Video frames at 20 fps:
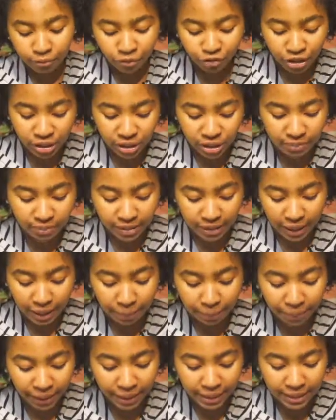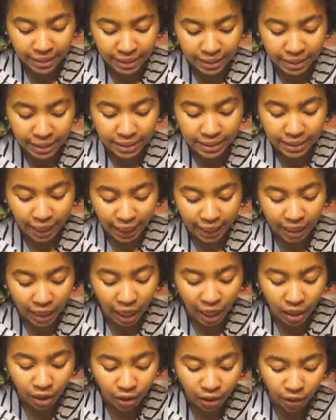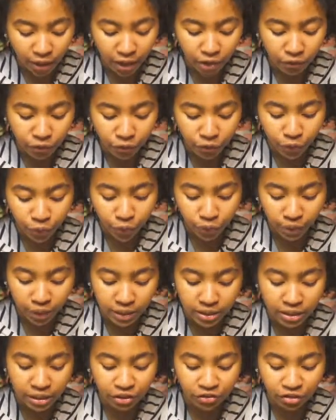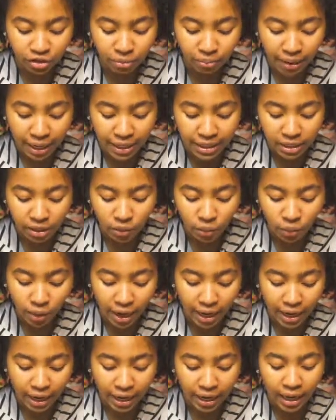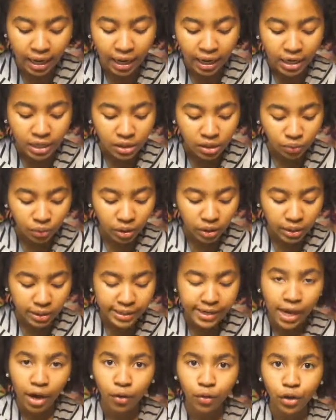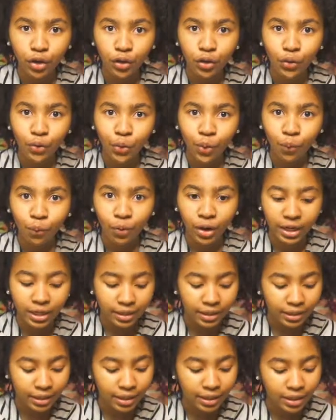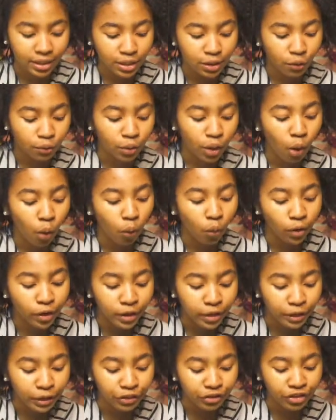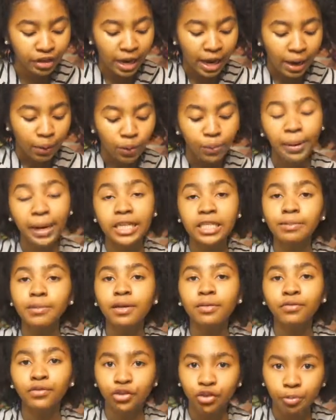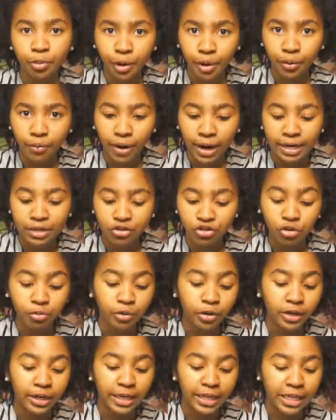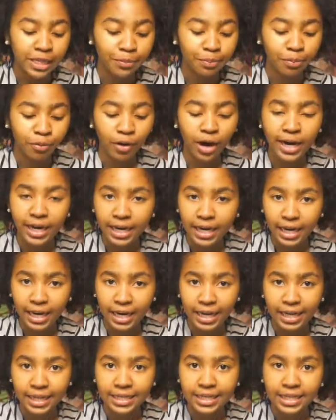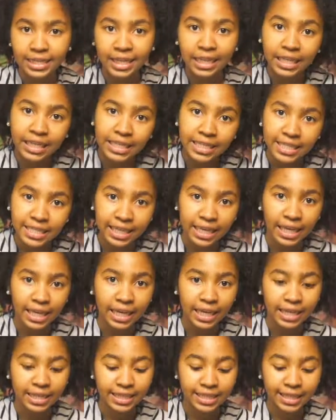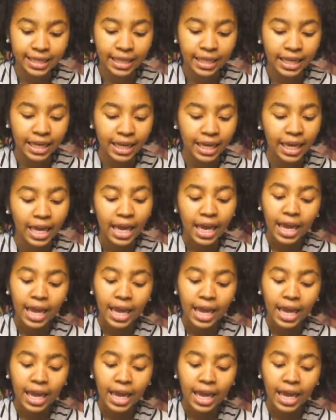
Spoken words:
just some tidbits is like color in food is such an amazing way to really tell you what it does. So orange reminds me of turmeric, right? Turmeric is brightening, it's cleansing, it's healing,